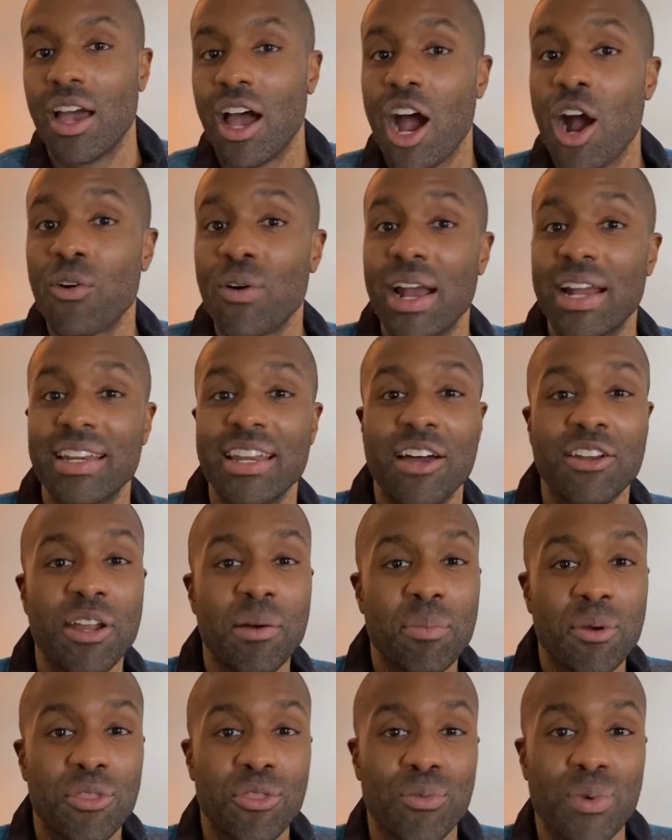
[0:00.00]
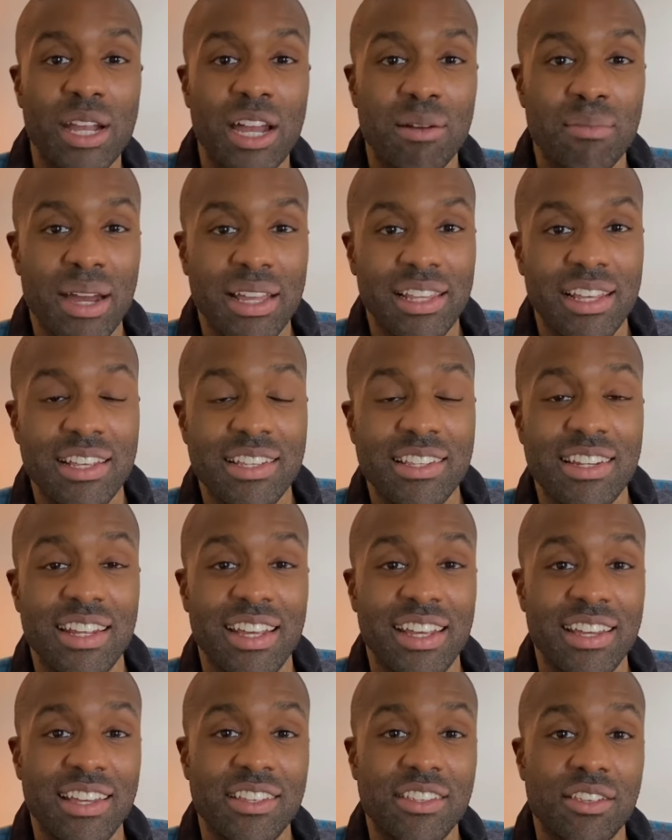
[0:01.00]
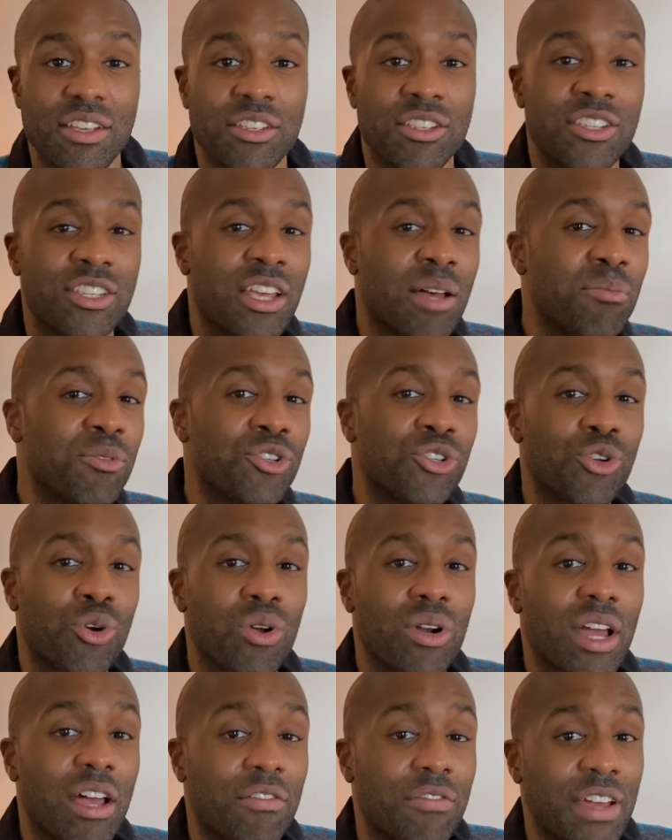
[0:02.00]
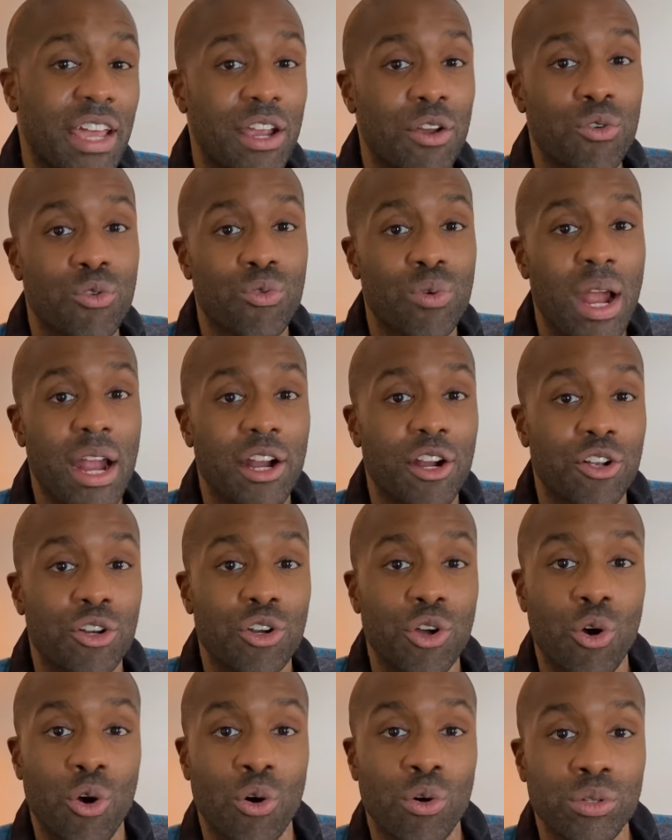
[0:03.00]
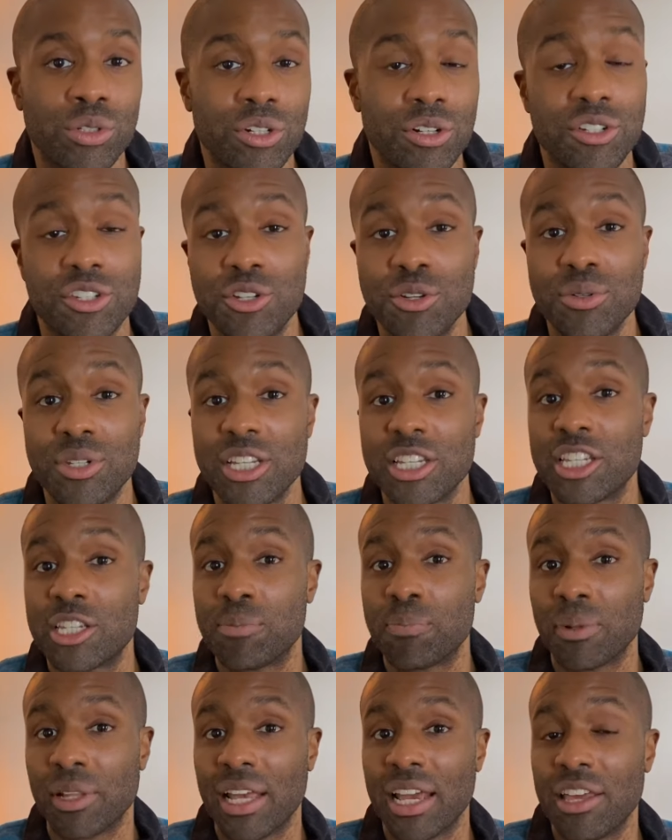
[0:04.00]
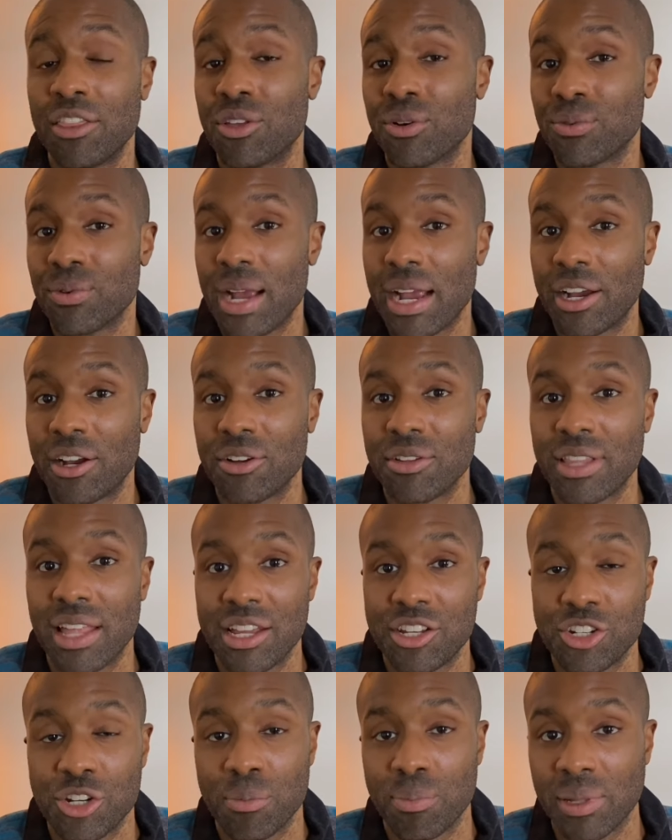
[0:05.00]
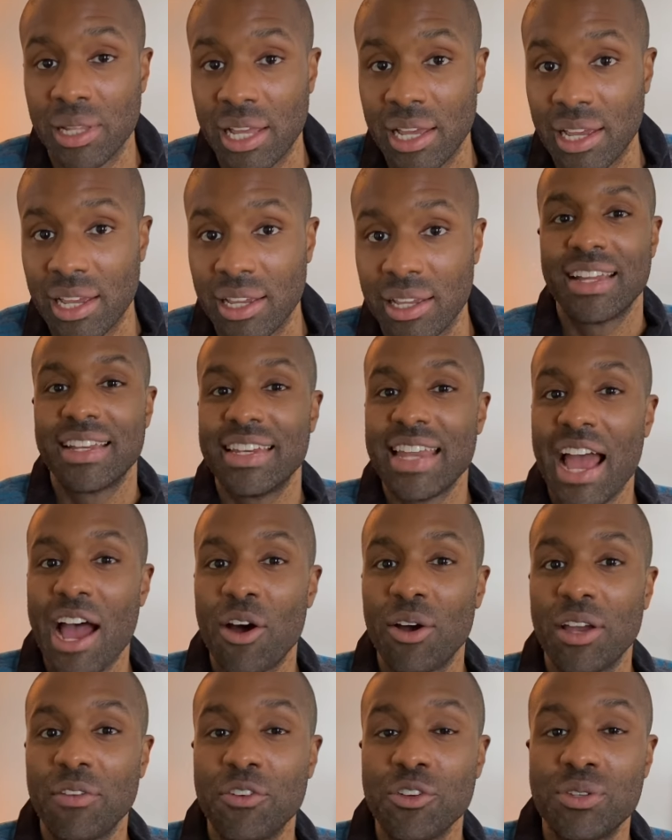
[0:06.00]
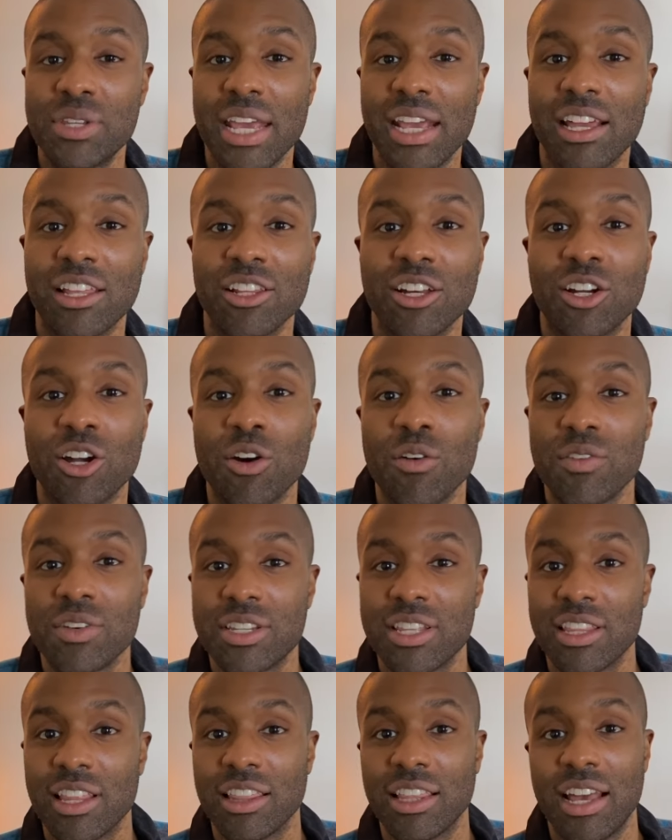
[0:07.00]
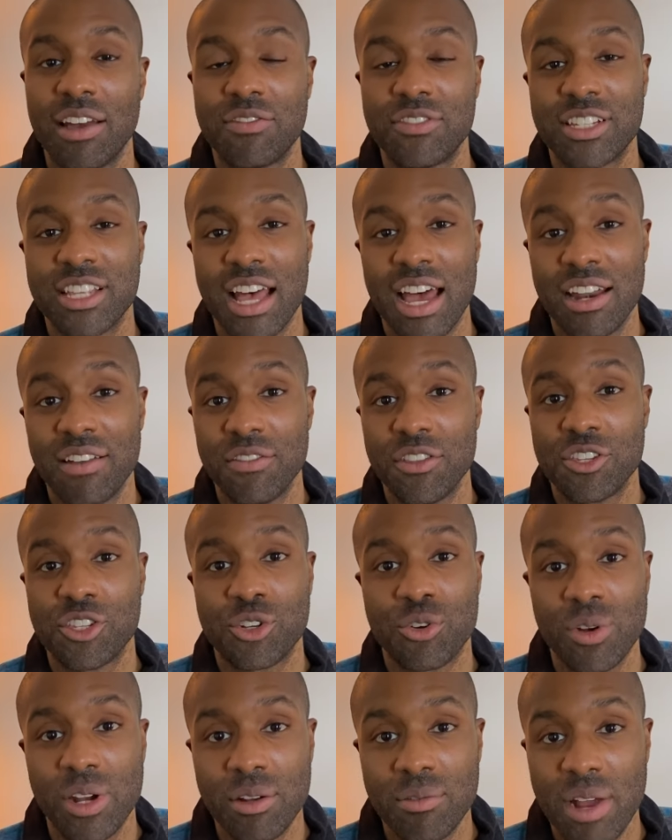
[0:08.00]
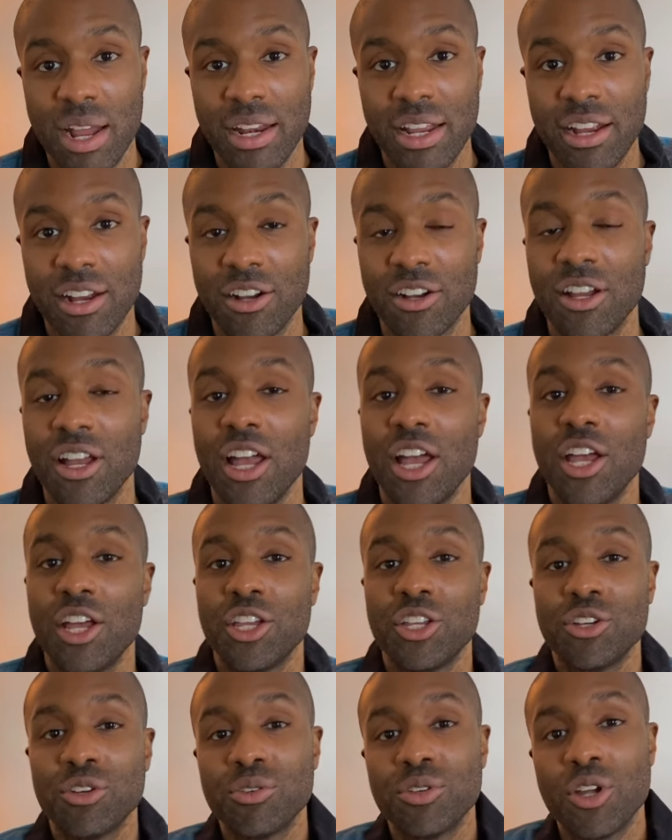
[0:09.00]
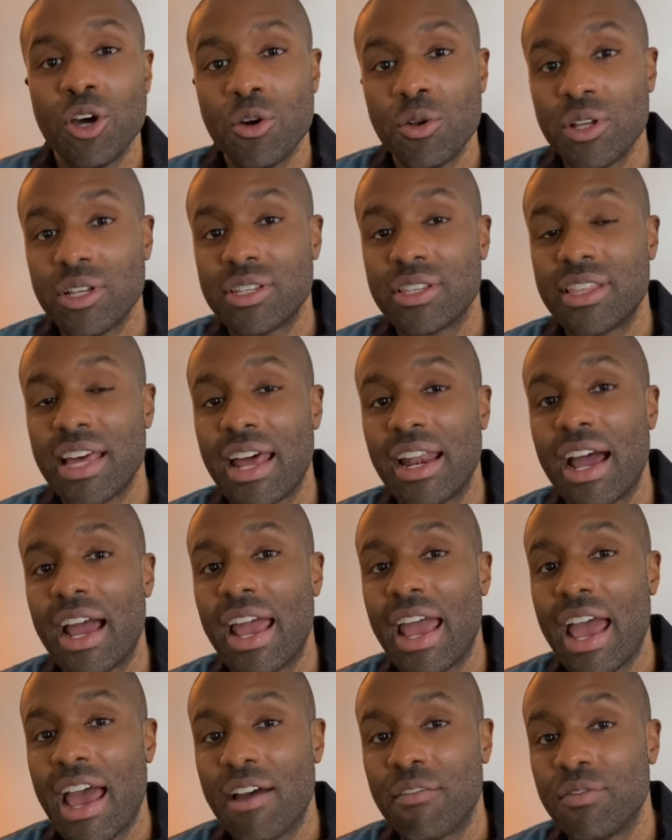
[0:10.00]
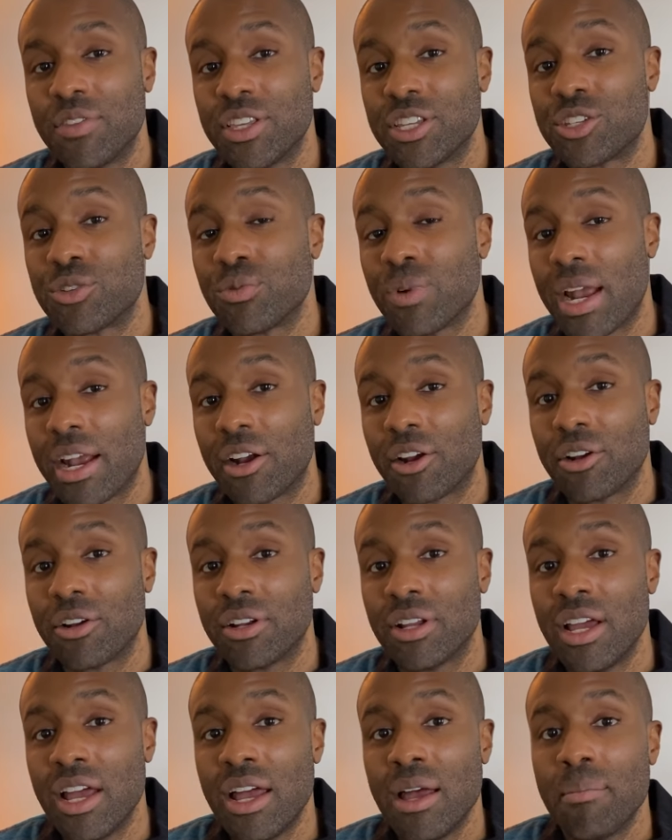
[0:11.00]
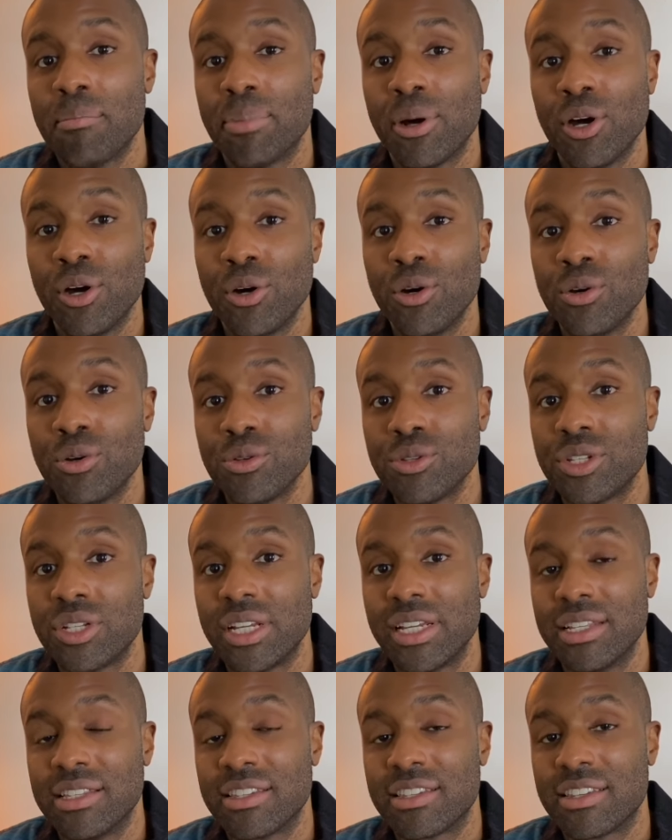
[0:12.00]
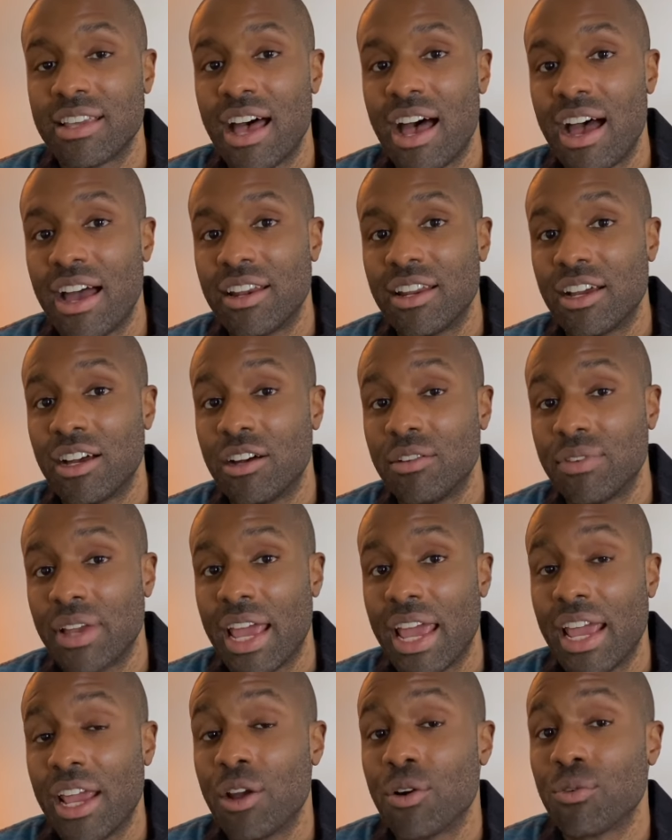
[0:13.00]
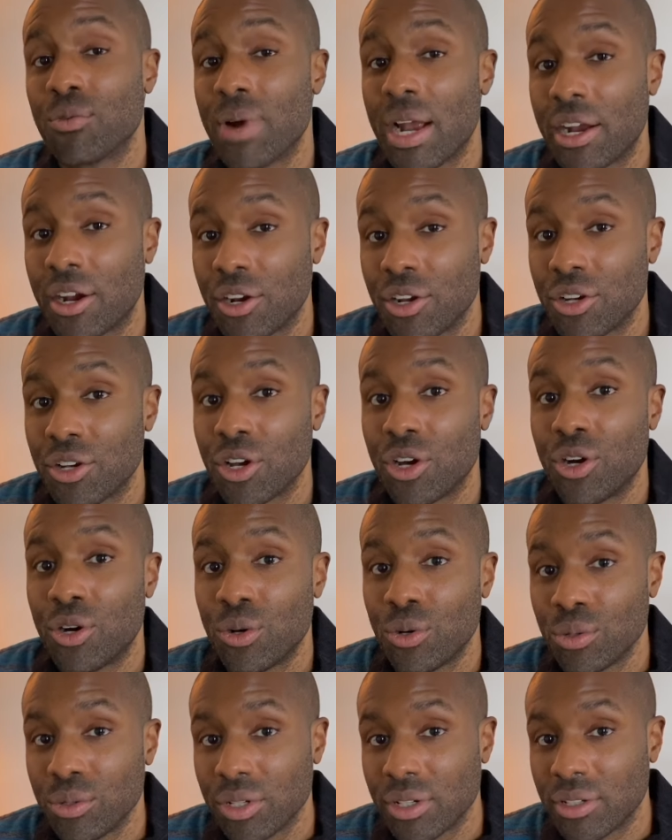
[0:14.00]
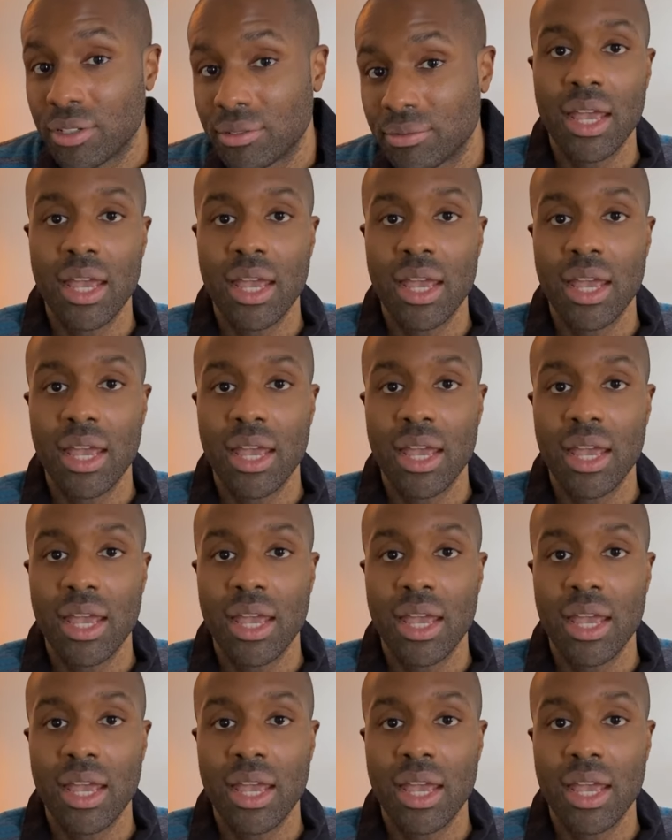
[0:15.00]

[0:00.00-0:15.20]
All right, now number three on my list is some sort of a record holder to display the record that you're playing. Now, if you take a look over to the left side of the screen right here, you'll notice that I have this record posed inside of a record holder.